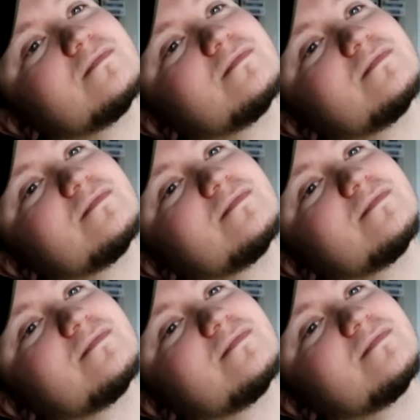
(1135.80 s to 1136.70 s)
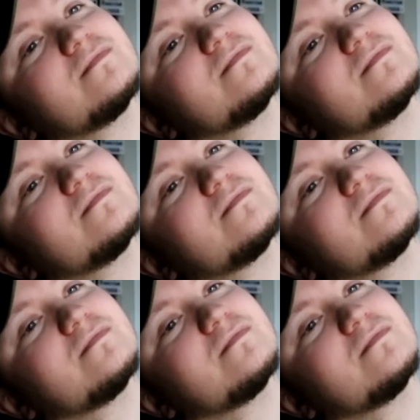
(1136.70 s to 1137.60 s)

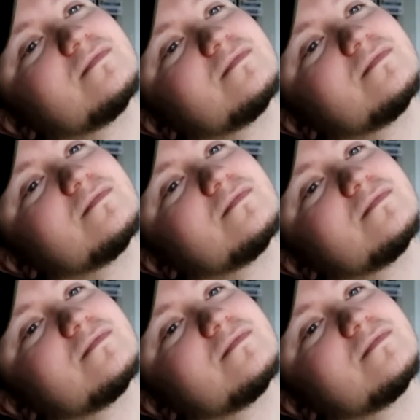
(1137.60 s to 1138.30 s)
This person isn't speaking.